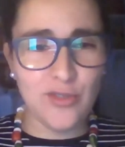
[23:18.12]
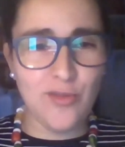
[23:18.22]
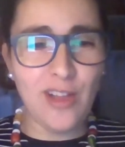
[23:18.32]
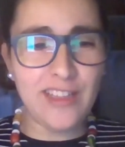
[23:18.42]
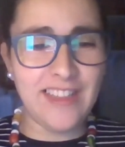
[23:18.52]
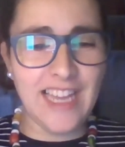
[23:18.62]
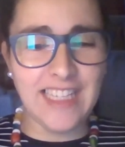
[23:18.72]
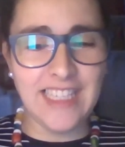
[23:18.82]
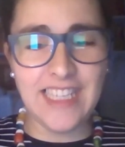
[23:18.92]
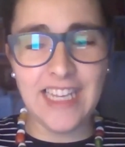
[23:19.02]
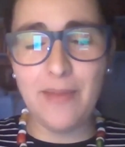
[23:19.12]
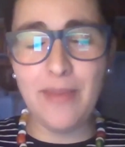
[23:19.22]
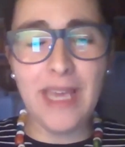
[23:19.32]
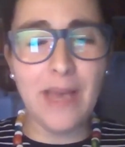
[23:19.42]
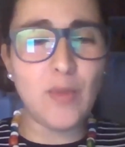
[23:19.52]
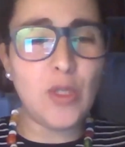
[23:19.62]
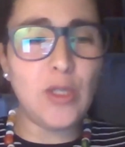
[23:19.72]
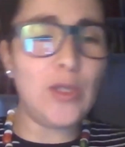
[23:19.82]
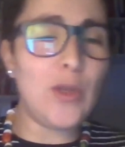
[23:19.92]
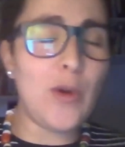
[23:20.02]
to all the ladies, and they become
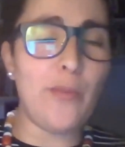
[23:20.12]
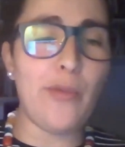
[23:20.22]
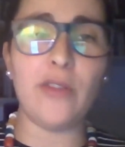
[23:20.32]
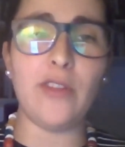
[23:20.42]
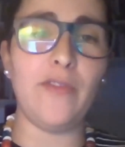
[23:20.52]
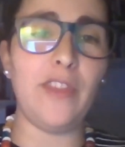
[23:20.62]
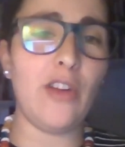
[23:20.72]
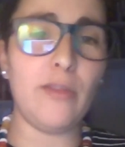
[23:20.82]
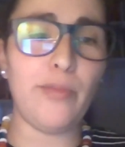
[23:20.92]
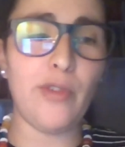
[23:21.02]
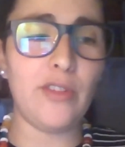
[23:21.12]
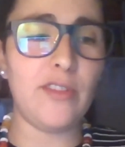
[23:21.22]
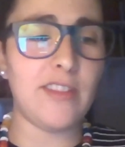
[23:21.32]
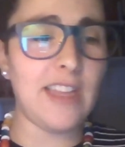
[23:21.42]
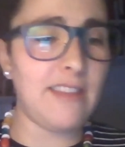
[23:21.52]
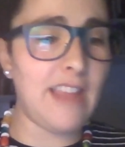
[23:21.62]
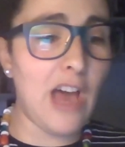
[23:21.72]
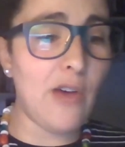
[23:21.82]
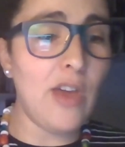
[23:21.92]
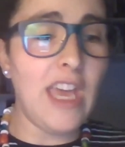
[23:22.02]
so proud of their own product that
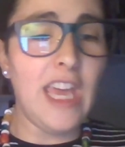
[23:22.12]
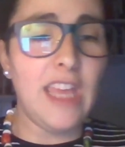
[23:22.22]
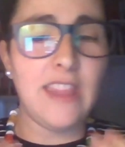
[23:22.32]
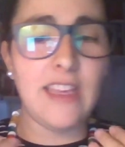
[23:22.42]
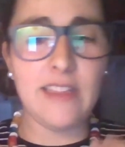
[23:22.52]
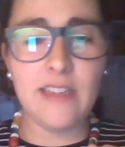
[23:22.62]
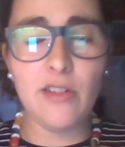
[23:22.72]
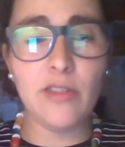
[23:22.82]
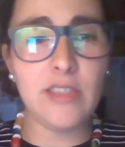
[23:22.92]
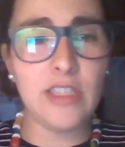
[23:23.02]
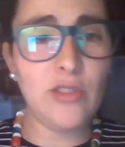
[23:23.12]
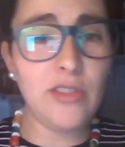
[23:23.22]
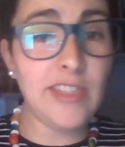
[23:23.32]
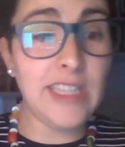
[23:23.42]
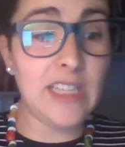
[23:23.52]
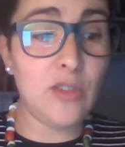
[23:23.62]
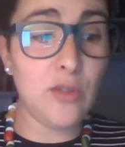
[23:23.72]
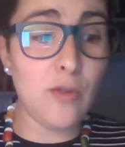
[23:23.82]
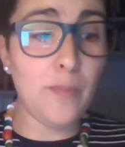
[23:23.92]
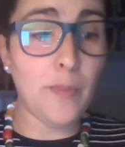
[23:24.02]
now the jewelry they
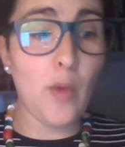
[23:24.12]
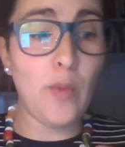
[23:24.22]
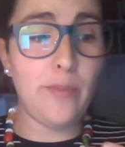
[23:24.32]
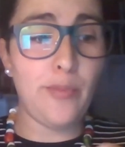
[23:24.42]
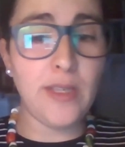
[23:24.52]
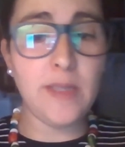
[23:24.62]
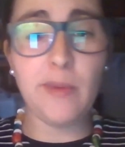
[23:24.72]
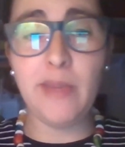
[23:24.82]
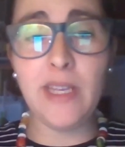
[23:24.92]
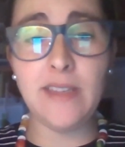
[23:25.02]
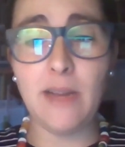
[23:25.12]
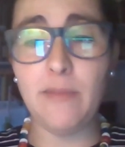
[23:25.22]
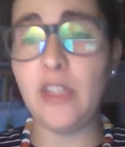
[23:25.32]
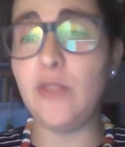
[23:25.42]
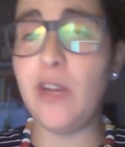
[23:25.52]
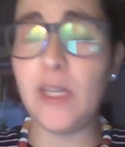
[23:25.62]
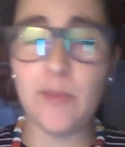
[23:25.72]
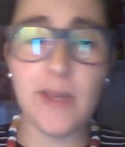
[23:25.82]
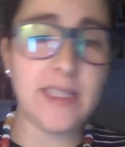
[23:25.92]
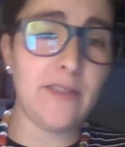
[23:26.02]
do with Principe beads are much more
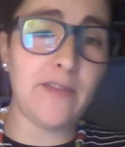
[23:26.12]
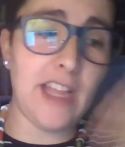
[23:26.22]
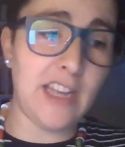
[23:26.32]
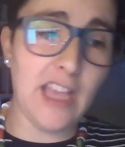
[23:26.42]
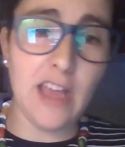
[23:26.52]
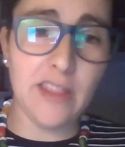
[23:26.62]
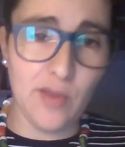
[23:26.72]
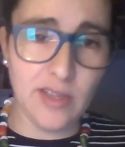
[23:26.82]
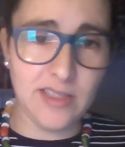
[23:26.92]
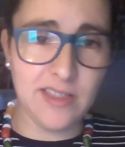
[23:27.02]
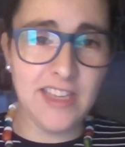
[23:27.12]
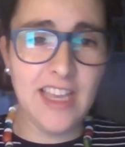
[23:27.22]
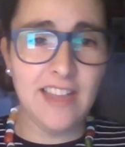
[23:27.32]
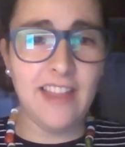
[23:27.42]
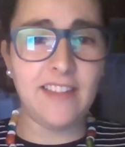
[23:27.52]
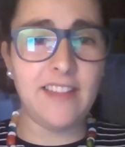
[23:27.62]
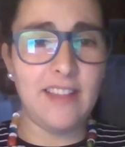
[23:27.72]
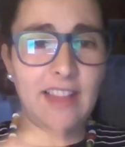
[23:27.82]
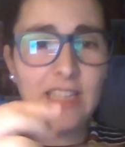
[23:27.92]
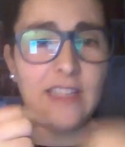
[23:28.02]
expensive than the other ones that
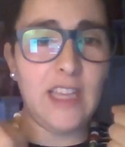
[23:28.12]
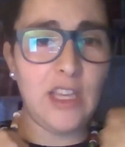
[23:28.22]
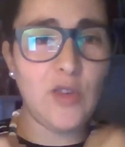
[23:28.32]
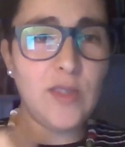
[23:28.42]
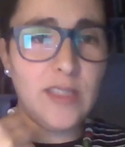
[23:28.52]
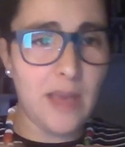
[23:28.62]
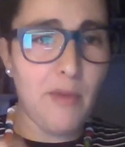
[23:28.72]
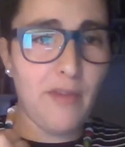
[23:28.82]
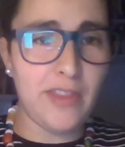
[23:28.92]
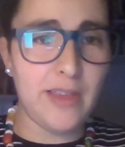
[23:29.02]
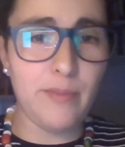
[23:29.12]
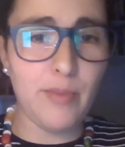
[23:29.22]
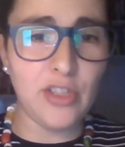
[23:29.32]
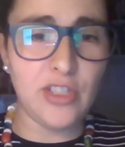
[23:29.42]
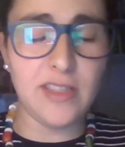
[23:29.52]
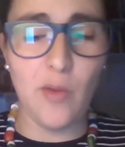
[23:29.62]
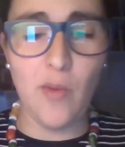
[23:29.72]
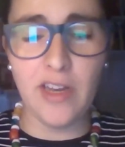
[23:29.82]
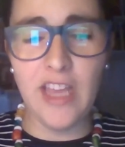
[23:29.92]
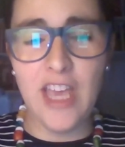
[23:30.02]
like they use some of the purchasing
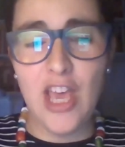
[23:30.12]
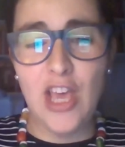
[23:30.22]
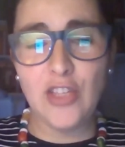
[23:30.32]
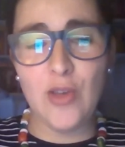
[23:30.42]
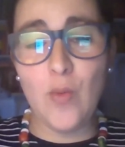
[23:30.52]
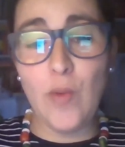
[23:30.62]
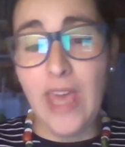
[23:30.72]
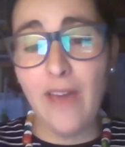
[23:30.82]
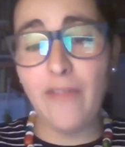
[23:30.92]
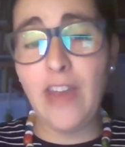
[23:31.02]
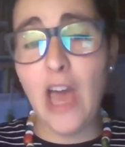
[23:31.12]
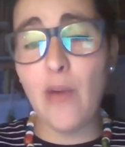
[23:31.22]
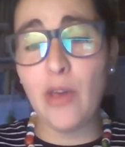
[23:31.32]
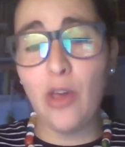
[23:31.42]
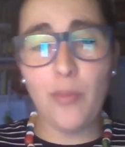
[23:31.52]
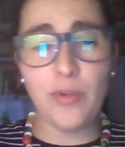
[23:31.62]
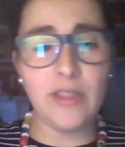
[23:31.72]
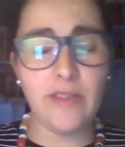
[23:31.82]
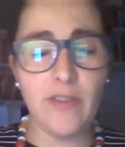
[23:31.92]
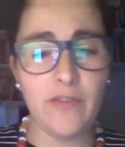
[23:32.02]
one. So we have now a
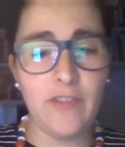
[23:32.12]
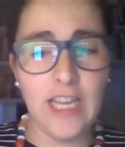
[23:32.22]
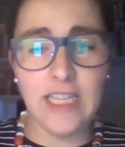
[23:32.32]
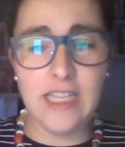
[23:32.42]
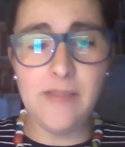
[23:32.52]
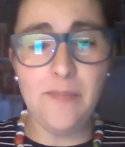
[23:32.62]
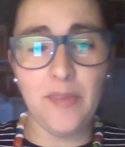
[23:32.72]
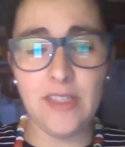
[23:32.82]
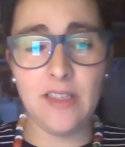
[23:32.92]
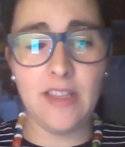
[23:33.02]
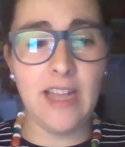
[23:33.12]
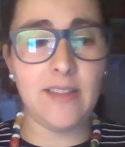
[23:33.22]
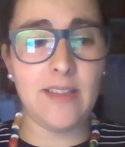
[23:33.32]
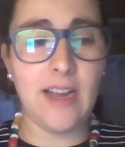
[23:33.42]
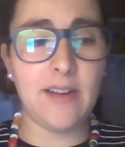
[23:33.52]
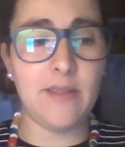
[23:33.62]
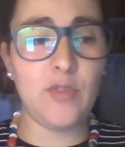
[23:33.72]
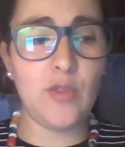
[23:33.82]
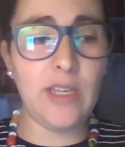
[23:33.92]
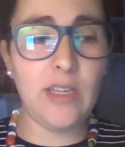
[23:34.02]
cooperative of ladies that are
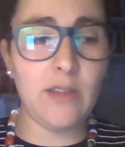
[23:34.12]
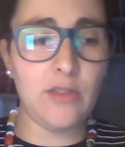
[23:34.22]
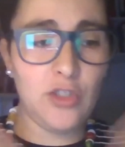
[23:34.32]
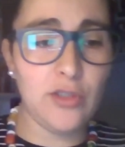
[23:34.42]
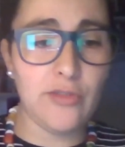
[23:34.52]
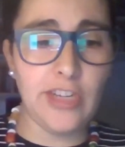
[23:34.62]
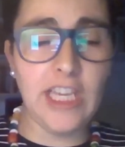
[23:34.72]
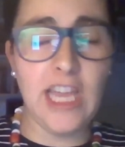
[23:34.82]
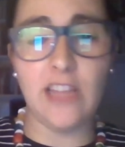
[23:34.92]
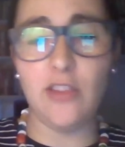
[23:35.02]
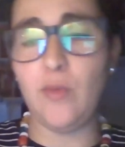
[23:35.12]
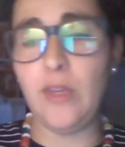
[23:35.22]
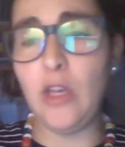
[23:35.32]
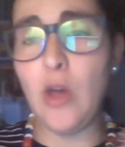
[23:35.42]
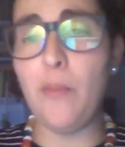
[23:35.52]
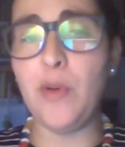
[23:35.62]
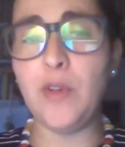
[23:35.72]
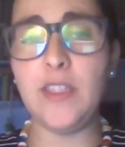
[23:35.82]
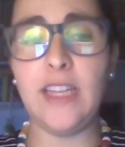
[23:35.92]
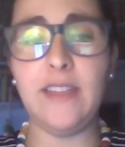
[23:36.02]
doing jewelry and doing
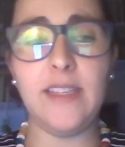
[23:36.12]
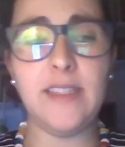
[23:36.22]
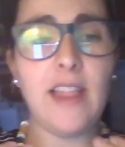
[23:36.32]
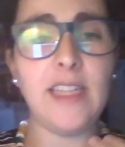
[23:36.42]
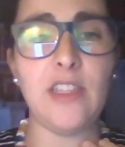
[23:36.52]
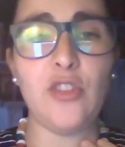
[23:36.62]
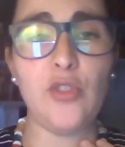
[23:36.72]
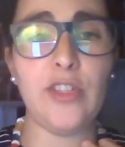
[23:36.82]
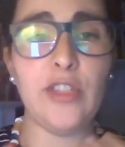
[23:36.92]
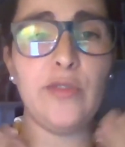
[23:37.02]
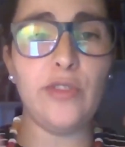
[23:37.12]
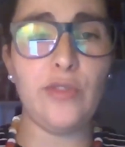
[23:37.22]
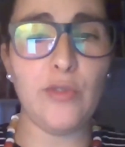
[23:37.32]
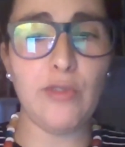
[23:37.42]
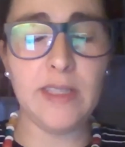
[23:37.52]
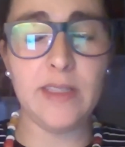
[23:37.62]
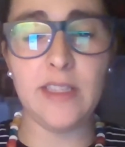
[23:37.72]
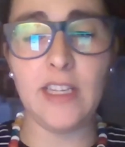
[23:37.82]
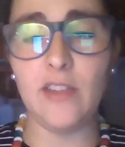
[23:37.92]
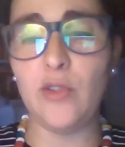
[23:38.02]
compost, and they're selling the jewelry to the
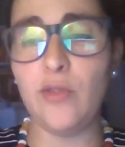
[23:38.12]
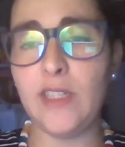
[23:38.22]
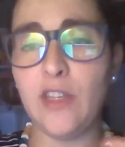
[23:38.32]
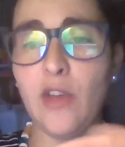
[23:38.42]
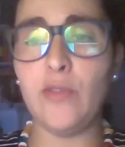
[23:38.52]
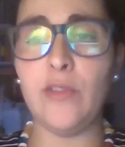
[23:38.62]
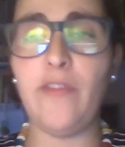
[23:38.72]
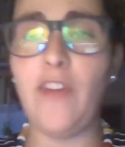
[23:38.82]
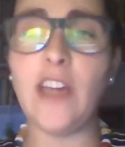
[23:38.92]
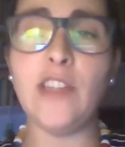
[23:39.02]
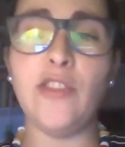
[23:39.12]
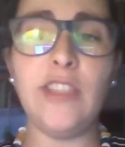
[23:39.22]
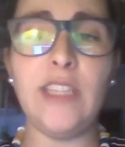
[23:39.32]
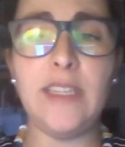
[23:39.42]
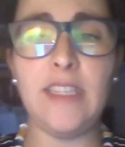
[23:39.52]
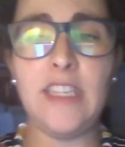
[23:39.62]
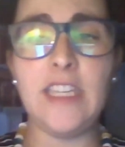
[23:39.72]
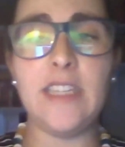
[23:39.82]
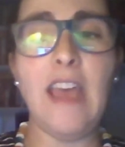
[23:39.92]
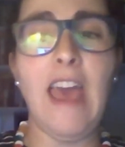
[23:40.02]
tourists, and the tourists go to the factory, they see
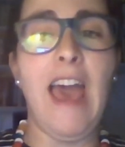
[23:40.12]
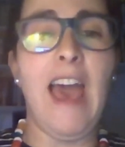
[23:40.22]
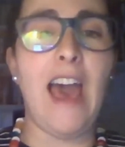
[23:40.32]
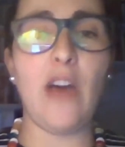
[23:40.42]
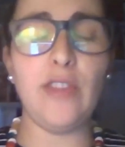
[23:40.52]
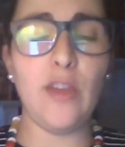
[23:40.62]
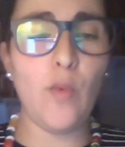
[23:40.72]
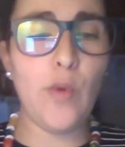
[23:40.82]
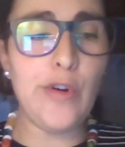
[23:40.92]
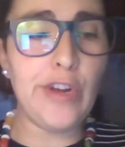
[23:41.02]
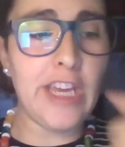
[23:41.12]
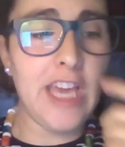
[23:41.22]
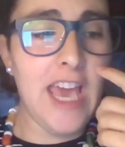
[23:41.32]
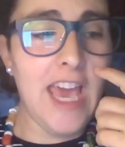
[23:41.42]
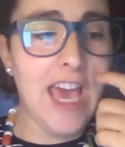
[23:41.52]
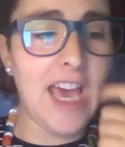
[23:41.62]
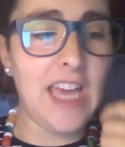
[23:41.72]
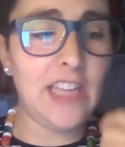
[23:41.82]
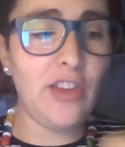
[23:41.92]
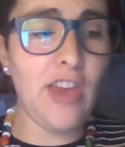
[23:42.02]
it, how they work,
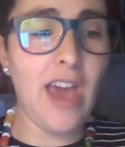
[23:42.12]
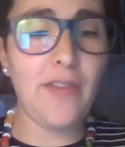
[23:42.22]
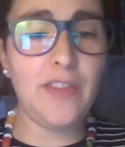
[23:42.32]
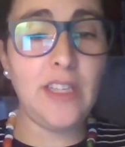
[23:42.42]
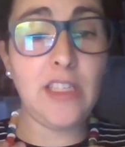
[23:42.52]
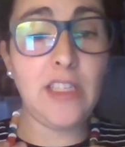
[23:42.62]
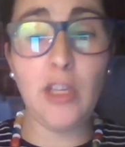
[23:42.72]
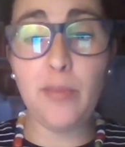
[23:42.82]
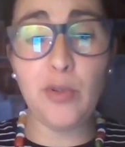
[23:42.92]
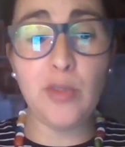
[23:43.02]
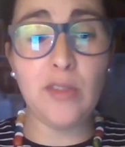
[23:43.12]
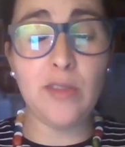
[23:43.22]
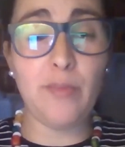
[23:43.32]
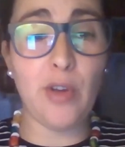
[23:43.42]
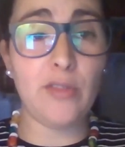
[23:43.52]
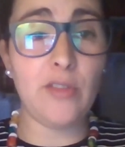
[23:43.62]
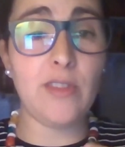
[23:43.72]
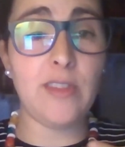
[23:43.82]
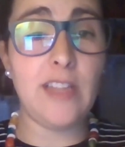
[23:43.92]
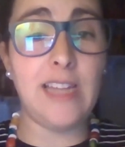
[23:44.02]
and you have these unique
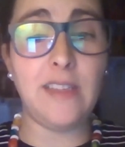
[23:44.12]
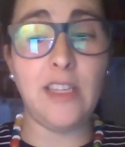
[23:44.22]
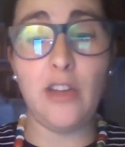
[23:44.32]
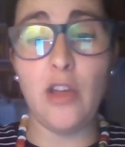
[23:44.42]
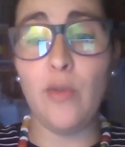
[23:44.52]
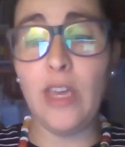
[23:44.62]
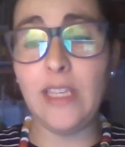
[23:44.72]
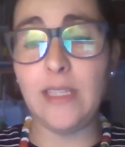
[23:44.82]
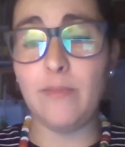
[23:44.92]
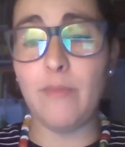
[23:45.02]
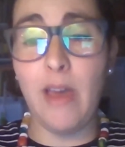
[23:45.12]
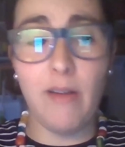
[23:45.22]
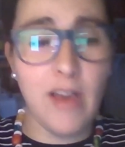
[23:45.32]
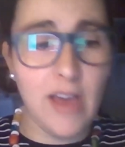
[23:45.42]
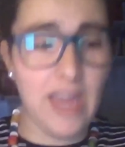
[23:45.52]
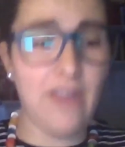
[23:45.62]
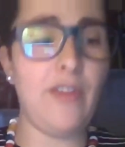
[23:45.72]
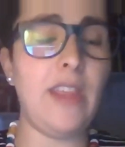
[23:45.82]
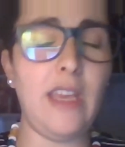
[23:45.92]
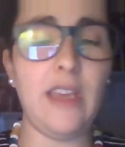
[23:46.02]
products that, you know, is
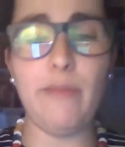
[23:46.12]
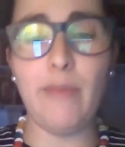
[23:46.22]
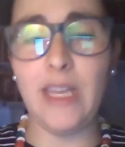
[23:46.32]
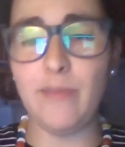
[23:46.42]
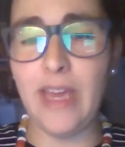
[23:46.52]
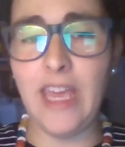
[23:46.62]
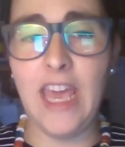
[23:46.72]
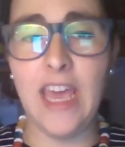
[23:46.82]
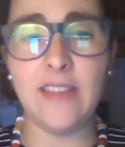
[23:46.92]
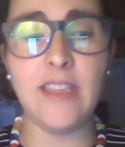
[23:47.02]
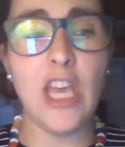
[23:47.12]
everything made by hand,